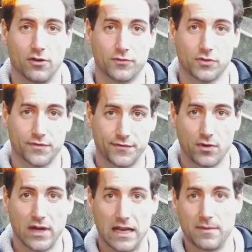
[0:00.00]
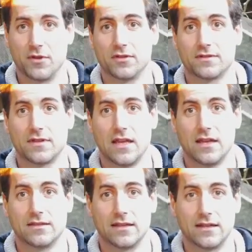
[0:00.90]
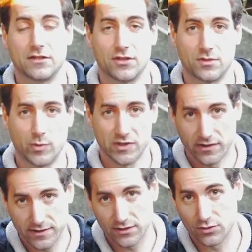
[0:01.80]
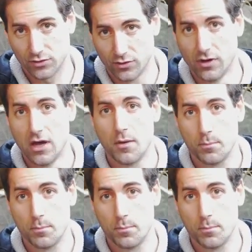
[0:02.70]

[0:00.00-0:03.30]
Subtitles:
of those four elements that I just presented to you: